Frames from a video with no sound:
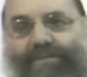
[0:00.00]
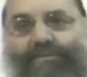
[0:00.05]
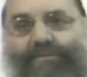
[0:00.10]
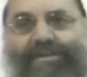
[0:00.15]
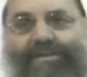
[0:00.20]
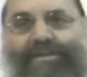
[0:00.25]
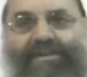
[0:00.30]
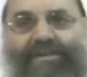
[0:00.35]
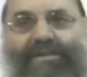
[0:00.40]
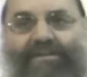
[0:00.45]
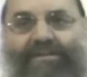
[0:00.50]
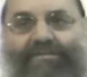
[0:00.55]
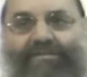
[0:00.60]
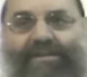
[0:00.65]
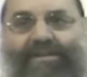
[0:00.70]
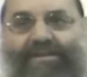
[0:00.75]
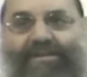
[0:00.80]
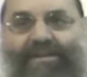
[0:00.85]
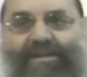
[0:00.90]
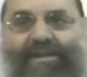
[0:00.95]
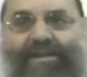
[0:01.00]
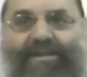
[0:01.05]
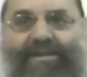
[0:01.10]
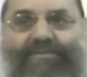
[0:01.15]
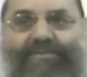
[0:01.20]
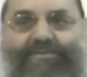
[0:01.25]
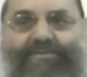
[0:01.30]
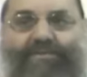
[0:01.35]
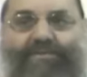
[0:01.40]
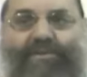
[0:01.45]
If we can live our
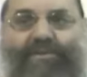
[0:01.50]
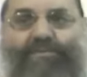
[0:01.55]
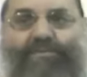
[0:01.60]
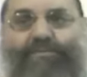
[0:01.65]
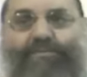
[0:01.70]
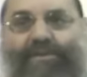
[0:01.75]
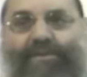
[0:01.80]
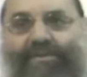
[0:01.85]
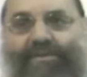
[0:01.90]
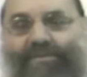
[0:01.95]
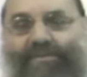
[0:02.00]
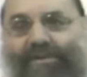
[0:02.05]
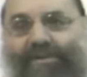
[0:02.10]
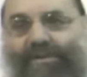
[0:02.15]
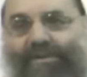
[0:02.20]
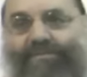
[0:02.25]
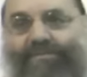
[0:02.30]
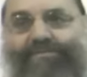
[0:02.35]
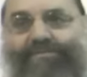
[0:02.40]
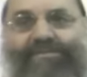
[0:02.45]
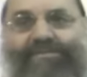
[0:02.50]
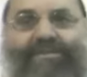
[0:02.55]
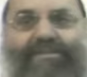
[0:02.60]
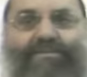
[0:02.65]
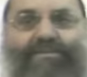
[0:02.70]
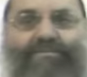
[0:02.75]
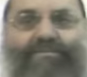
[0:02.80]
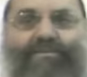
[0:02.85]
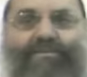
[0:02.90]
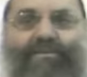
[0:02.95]
lives on a path of
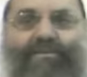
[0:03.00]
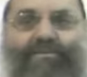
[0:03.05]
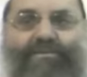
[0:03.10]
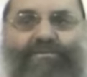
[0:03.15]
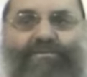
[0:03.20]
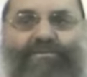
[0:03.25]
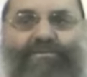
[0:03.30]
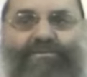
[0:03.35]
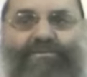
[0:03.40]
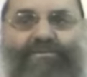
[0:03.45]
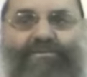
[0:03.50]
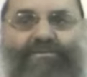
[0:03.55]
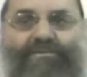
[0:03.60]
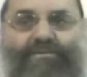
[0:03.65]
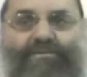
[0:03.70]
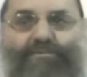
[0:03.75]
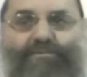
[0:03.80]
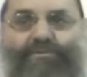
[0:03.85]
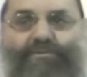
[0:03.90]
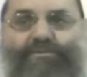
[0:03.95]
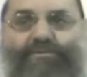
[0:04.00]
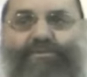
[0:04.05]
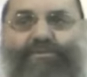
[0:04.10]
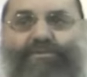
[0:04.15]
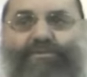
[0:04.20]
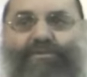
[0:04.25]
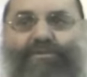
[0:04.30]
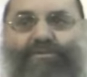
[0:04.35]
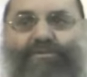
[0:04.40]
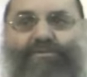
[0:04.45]
self-growth,
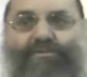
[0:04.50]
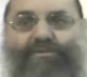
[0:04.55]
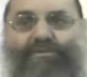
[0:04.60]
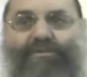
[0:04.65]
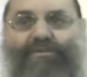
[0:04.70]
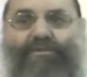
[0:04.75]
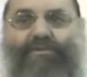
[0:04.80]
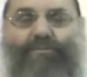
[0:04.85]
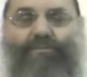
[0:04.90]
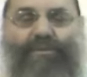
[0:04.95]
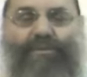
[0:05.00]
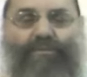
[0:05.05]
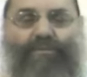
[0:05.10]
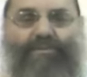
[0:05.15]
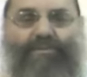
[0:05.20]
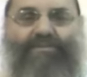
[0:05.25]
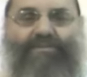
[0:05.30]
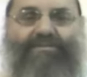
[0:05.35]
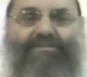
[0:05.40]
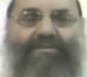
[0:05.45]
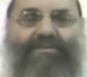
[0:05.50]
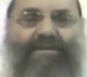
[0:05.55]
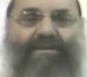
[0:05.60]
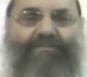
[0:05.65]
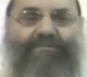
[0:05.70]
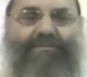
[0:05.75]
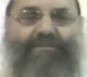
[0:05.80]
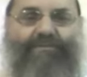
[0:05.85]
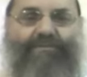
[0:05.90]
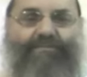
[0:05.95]
spiritual growth, we will
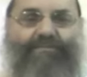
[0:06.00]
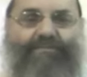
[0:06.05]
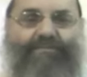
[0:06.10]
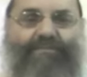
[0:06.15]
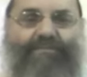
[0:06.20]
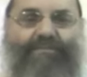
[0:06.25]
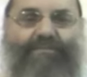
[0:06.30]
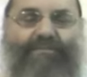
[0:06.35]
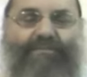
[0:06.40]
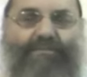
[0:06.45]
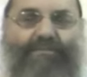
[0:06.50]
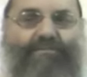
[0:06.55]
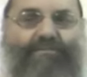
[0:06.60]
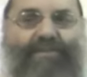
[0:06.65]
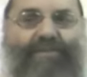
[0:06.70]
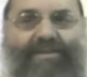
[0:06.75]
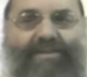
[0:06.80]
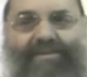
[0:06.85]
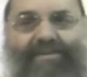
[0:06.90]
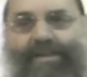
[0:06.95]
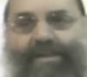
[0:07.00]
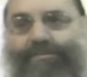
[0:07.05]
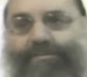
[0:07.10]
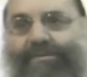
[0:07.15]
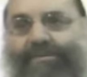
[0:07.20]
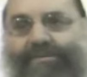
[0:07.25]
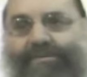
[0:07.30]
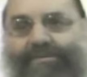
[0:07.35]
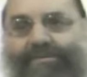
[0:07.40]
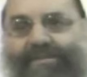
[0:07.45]
discover great
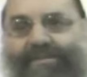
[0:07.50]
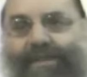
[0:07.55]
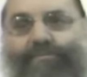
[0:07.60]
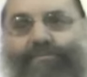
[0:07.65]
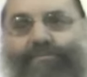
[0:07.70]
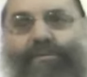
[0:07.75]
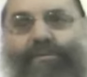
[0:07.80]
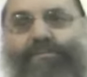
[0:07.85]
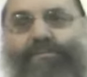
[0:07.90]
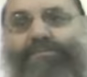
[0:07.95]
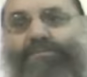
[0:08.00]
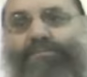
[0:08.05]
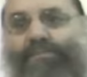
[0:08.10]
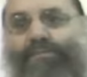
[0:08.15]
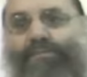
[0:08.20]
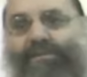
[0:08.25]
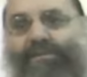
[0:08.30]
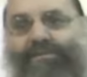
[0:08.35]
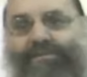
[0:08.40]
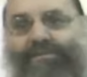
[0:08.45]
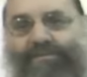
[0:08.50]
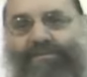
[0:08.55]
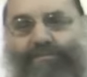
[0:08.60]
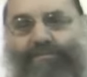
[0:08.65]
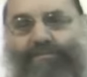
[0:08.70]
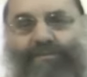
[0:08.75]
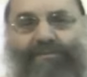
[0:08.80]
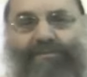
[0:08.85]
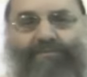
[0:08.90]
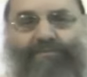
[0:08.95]
happiness. Our problems will
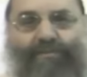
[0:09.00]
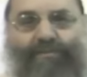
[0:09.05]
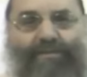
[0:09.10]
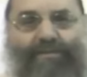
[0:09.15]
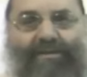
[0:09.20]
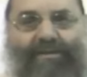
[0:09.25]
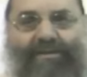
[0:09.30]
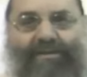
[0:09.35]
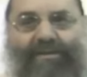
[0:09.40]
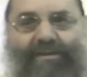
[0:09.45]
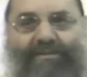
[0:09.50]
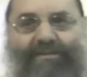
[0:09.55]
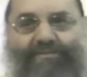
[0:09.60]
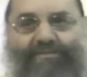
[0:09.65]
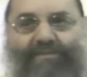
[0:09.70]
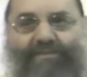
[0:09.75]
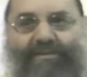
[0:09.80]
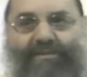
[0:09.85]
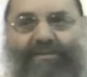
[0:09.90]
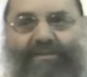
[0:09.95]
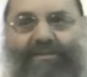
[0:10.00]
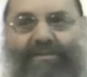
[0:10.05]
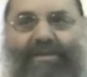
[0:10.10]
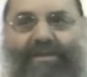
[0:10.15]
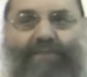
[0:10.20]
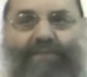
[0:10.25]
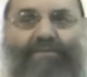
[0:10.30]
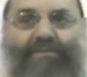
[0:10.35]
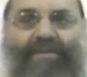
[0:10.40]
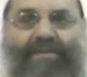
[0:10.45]
disappear from our lives
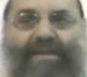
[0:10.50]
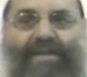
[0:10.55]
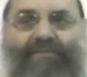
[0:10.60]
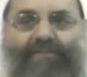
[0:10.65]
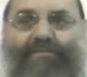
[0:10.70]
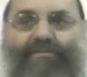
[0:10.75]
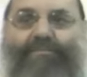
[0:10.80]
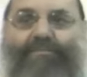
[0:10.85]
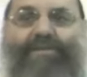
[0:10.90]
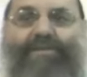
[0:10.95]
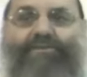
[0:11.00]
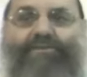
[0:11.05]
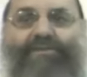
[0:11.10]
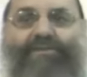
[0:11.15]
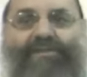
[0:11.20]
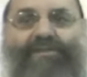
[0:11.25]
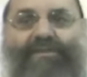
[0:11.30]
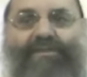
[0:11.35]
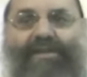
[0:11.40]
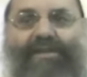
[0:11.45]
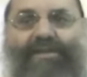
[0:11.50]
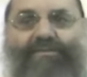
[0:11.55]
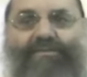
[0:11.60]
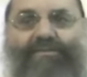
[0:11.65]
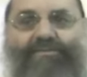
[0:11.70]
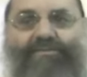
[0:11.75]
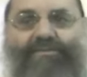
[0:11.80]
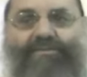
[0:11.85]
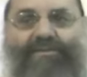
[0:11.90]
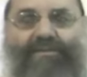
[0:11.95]
and we'll have magical
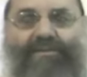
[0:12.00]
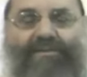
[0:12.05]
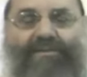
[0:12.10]
lives.